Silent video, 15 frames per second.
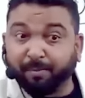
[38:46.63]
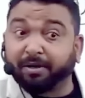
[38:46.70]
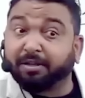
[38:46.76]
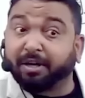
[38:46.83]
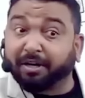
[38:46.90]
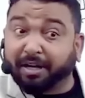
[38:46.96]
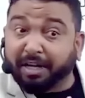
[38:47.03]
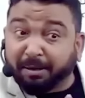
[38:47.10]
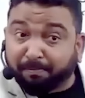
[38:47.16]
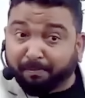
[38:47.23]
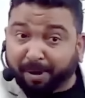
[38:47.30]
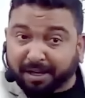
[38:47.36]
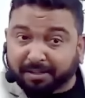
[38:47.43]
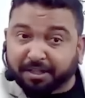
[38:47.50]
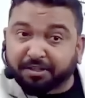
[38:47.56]
But the
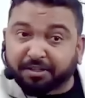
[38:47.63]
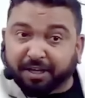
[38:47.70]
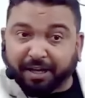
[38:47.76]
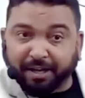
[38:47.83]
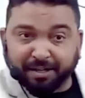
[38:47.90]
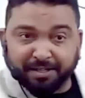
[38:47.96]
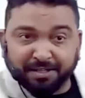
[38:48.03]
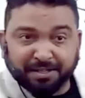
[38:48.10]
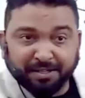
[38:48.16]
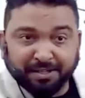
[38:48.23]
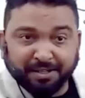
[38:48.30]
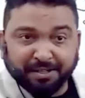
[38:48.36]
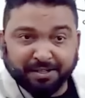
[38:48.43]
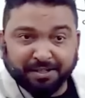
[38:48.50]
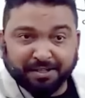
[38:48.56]
deep message is
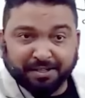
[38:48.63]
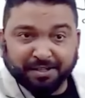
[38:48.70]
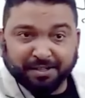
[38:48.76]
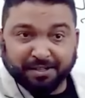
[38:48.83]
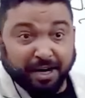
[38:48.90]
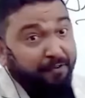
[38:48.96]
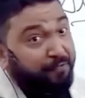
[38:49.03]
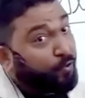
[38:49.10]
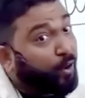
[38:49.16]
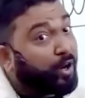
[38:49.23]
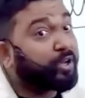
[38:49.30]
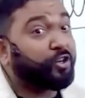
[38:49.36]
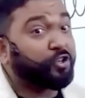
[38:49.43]
that if you're